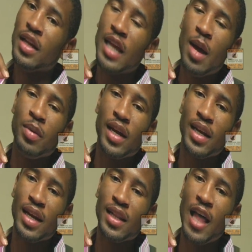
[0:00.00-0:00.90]
Damn, nigga,
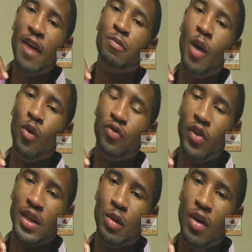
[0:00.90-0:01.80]
get a lifeboat for
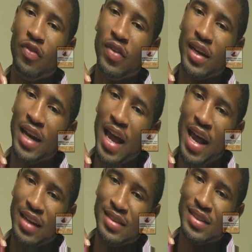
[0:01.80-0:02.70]
your motherfucking
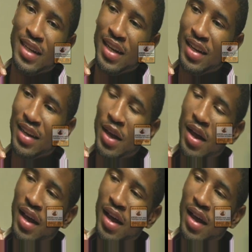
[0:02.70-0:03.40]
ass, nigga.